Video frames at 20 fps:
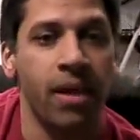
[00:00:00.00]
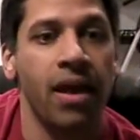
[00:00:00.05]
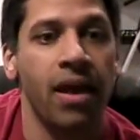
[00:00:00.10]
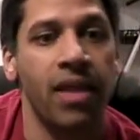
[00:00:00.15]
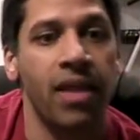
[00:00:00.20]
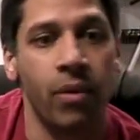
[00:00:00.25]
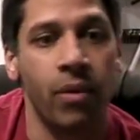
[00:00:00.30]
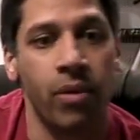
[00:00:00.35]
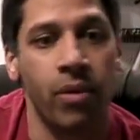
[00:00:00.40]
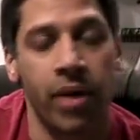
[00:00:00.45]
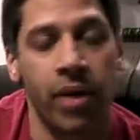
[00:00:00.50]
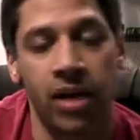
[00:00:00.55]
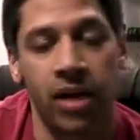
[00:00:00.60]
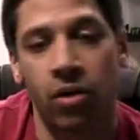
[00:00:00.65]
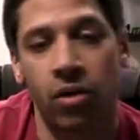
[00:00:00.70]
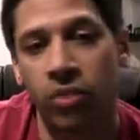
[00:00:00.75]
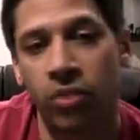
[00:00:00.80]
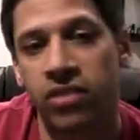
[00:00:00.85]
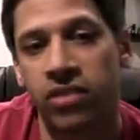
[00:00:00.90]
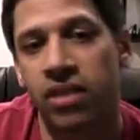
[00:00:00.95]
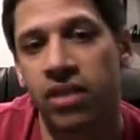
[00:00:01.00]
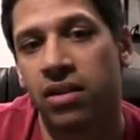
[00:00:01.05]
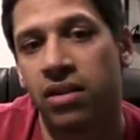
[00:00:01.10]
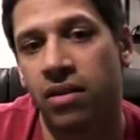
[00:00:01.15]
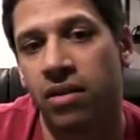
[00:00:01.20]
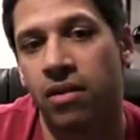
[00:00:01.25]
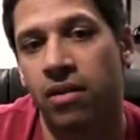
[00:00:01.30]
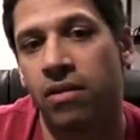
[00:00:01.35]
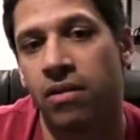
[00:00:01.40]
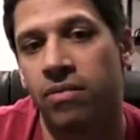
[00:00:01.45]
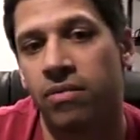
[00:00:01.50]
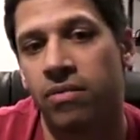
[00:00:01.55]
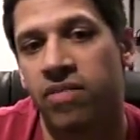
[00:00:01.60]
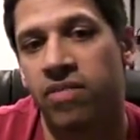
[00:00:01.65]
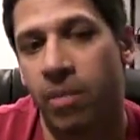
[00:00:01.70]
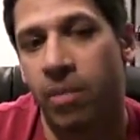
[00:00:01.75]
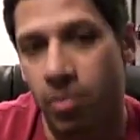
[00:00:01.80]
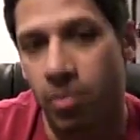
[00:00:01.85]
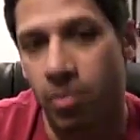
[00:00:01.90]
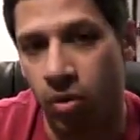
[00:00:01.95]
then when I want to close it, the
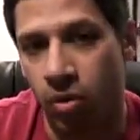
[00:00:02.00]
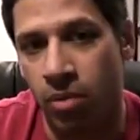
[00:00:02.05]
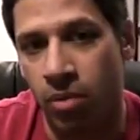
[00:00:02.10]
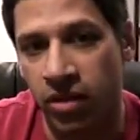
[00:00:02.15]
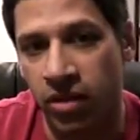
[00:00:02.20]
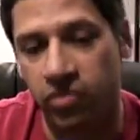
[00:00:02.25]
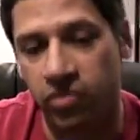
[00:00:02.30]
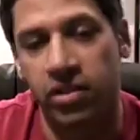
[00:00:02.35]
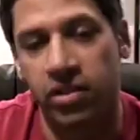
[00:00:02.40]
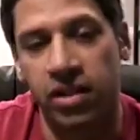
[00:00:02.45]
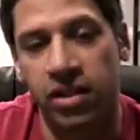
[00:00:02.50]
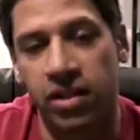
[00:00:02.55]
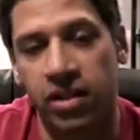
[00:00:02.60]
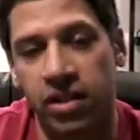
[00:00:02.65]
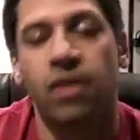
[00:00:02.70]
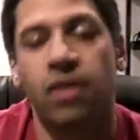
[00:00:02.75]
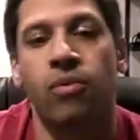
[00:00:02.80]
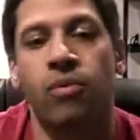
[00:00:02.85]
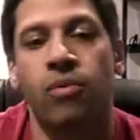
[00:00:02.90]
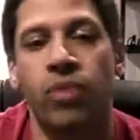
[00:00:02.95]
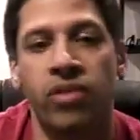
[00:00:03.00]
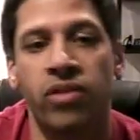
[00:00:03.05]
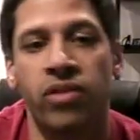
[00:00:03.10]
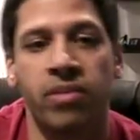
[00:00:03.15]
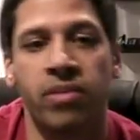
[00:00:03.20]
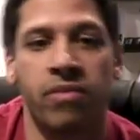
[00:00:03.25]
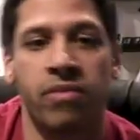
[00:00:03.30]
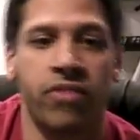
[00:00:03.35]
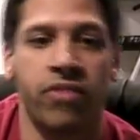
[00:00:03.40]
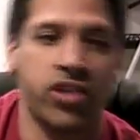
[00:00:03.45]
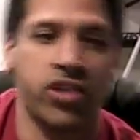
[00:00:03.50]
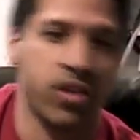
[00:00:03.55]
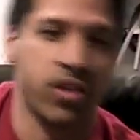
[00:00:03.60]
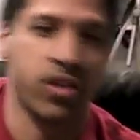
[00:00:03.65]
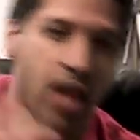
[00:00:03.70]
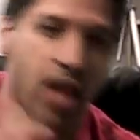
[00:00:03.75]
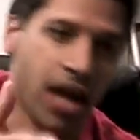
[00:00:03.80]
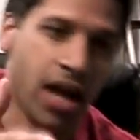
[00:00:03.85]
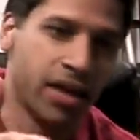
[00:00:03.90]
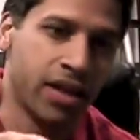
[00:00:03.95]
stepper motor basically reels up the fishing
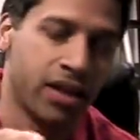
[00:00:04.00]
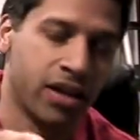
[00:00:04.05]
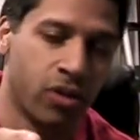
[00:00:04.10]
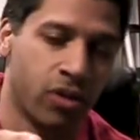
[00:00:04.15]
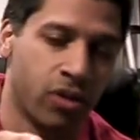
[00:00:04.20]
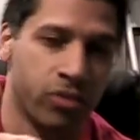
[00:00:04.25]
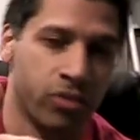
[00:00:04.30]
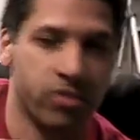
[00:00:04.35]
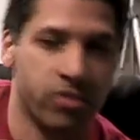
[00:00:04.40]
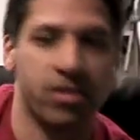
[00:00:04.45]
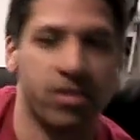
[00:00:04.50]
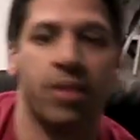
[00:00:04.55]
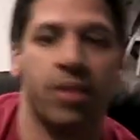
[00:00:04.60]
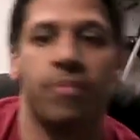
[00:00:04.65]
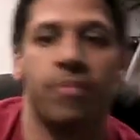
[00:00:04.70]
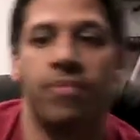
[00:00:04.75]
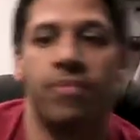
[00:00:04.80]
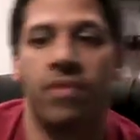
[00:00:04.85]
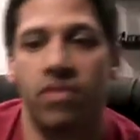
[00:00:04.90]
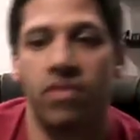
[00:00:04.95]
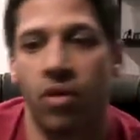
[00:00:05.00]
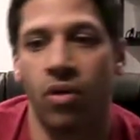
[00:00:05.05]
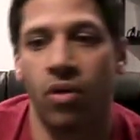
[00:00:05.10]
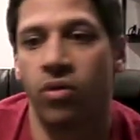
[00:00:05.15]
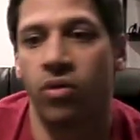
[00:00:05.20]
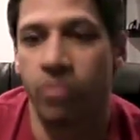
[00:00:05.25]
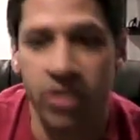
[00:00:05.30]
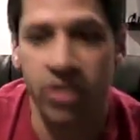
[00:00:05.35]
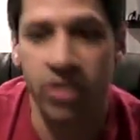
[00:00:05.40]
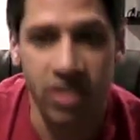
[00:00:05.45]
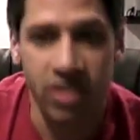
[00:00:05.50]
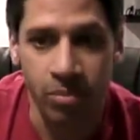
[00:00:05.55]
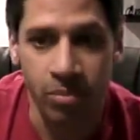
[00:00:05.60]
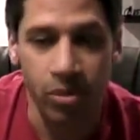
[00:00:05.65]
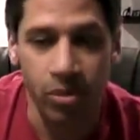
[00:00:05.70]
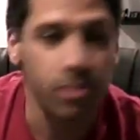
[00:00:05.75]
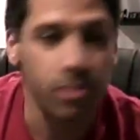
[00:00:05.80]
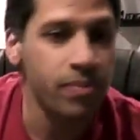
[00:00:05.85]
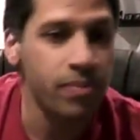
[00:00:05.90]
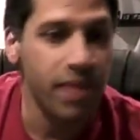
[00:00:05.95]
line and closes it. So it's pretty
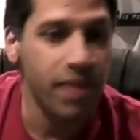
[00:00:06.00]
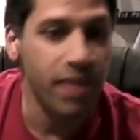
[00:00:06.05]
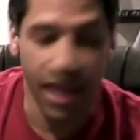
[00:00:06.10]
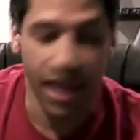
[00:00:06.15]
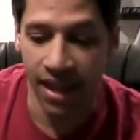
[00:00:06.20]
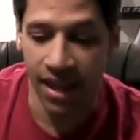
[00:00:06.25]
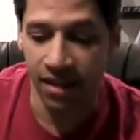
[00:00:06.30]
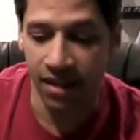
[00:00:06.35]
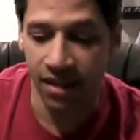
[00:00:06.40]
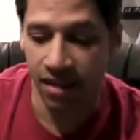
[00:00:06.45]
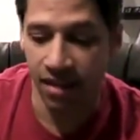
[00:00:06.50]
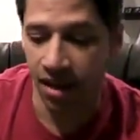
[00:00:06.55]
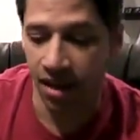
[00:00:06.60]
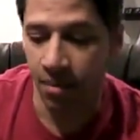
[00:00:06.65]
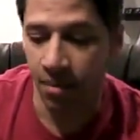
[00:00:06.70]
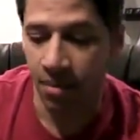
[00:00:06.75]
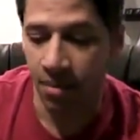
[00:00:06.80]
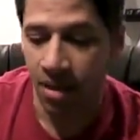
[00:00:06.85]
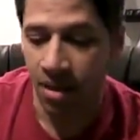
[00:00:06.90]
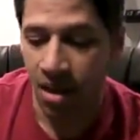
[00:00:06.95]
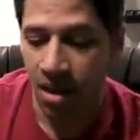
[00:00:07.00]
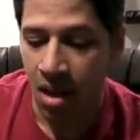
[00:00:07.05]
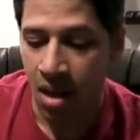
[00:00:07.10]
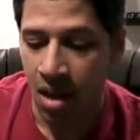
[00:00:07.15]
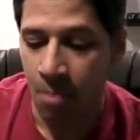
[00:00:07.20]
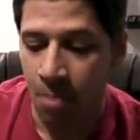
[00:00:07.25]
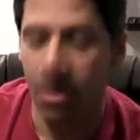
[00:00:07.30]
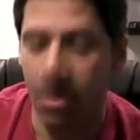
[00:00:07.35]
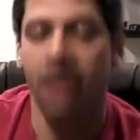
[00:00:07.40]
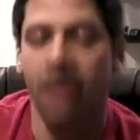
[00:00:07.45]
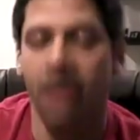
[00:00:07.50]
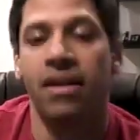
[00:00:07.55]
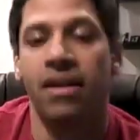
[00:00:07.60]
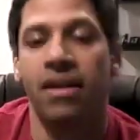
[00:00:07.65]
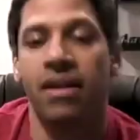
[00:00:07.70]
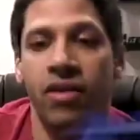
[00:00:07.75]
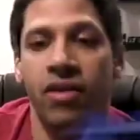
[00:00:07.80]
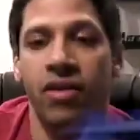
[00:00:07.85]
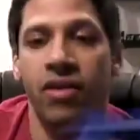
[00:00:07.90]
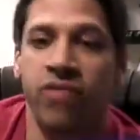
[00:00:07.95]
simple. And but
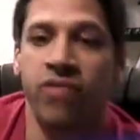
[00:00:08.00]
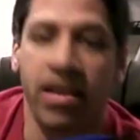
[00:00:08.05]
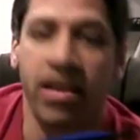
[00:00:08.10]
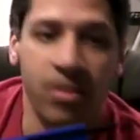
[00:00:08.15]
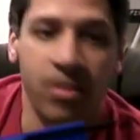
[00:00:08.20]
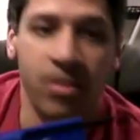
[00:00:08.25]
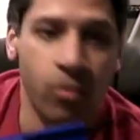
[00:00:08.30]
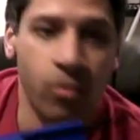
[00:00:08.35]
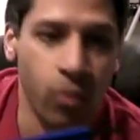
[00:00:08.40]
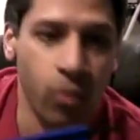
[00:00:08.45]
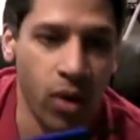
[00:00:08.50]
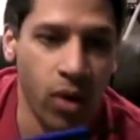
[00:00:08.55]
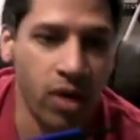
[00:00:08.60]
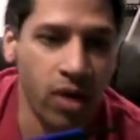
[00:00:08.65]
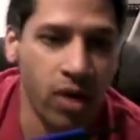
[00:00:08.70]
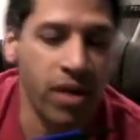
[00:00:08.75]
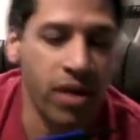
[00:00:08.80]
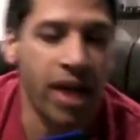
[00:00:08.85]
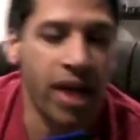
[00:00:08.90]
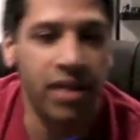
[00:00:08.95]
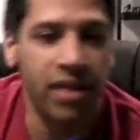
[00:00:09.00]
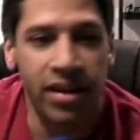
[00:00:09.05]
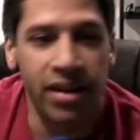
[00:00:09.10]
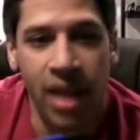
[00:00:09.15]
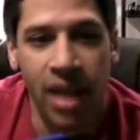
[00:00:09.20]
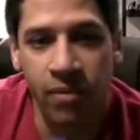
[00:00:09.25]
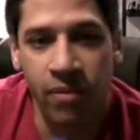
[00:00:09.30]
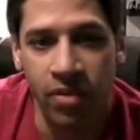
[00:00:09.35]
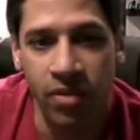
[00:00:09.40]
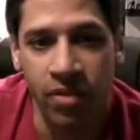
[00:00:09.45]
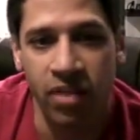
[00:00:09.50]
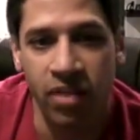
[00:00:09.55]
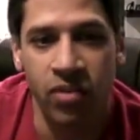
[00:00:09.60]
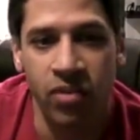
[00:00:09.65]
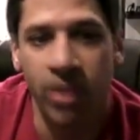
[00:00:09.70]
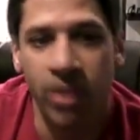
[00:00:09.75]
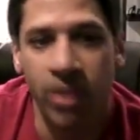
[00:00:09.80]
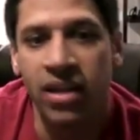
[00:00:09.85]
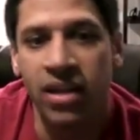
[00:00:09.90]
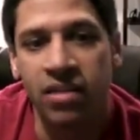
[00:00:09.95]
Chris was asking where the idea came for this.
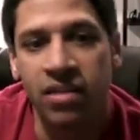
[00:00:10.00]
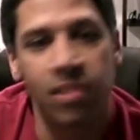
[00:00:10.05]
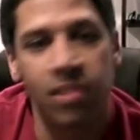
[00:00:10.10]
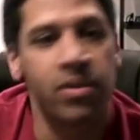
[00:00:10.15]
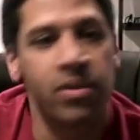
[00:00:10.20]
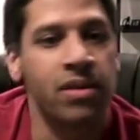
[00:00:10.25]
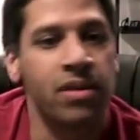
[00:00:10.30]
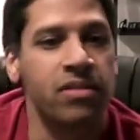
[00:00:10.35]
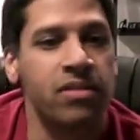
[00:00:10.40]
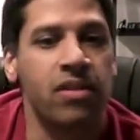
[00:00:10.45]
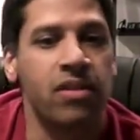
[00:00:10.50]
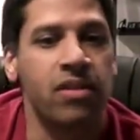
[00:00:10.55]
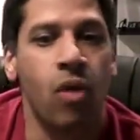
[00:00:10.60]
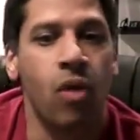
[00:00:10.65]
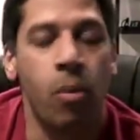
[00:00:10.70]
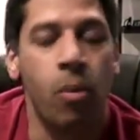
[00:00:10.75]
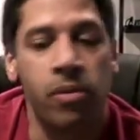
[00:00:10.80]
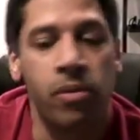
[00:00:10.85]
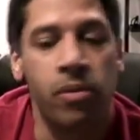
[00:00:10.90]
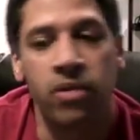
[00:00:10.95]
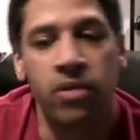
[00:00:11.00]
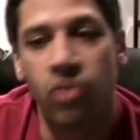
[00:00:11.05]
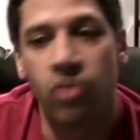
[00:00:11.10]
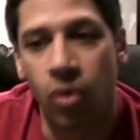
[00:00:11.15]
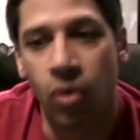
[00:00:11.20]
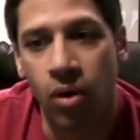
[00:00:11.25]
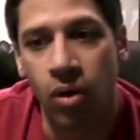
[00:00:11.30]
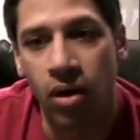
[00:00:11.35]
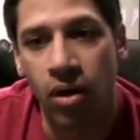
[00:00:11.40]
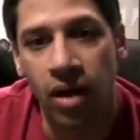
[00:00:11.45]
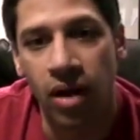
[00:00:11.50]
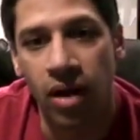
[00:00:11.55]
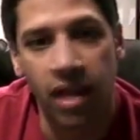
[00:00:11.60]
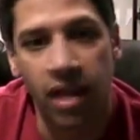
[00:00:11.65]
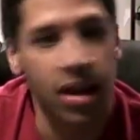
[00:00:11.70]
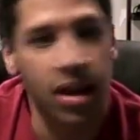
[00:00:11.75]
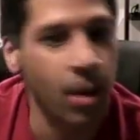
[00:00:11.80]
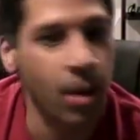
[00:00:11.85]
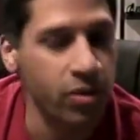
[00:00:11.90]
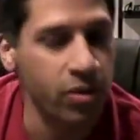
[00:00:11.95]
So I needed something to open the door, and
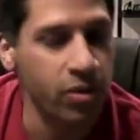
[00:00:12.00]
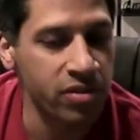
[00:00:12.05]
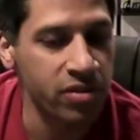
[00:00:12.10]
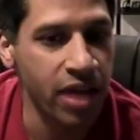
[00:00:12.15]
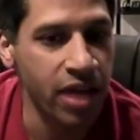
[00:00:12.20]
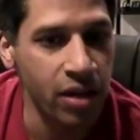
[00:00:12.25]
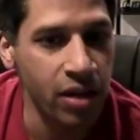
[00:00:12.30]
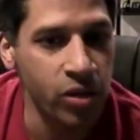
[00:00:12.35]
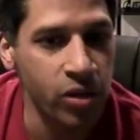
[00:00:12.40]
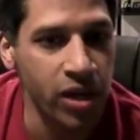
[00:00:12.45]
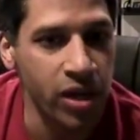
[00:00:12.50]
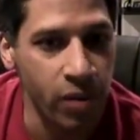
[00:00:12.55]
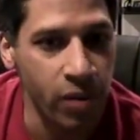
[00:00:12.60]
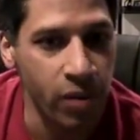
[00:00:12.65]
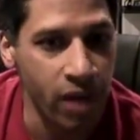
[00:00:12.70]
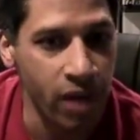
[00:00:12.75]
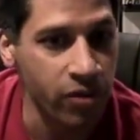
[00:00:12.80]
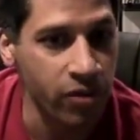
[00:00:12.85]
then I was kind of looking around